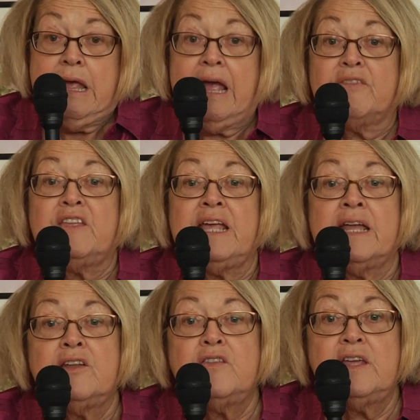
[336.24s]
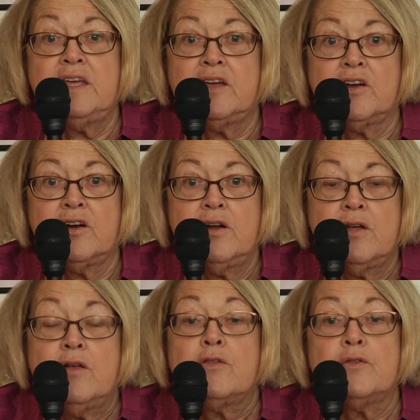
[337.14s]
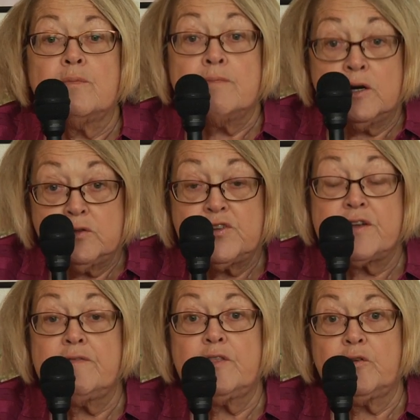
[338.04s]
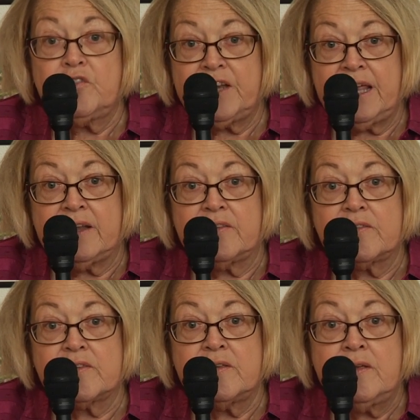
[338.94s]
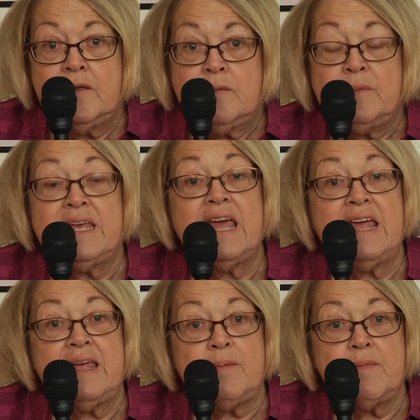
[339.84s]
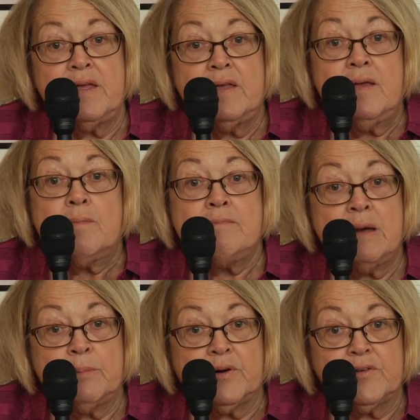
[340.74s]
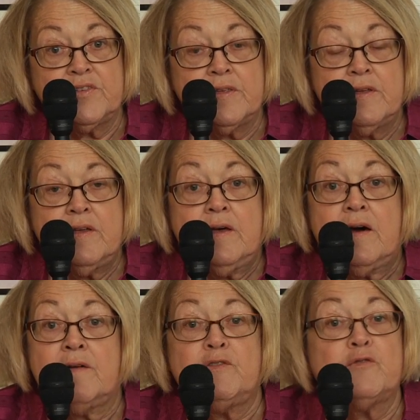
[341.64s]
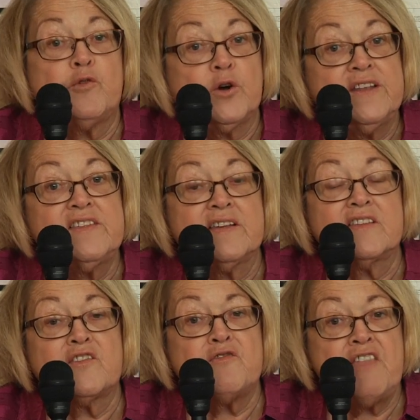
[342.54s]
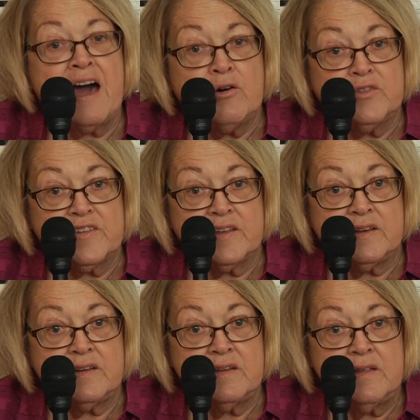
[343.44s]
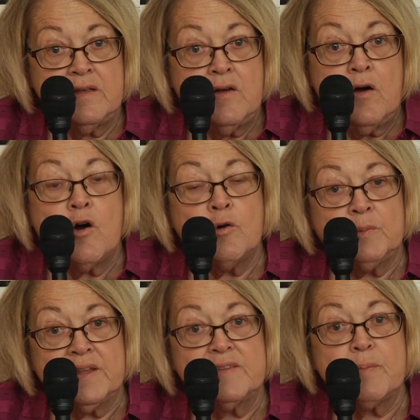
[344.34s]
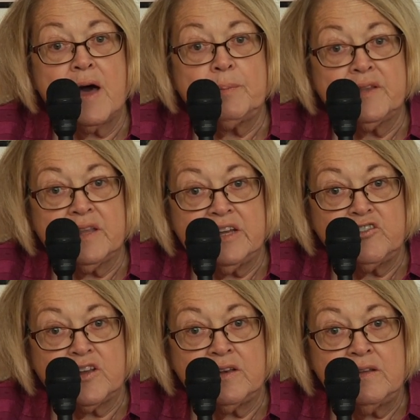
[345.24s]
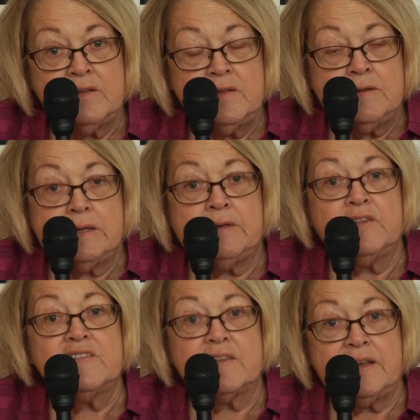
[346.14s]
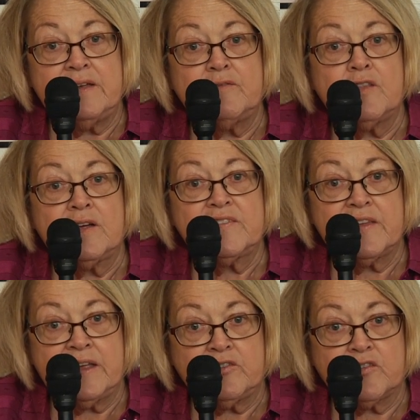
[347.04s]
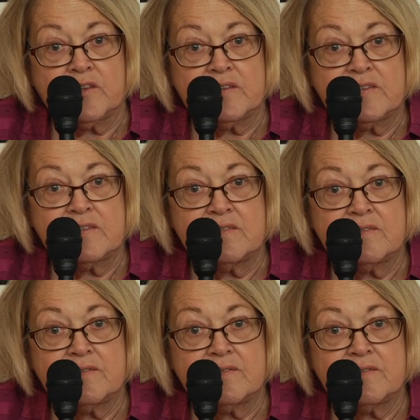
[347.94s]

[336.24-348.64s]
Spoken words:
At the end of the year, most of those tenants became members of the 46,000 homeless population in the city of Los Angeles.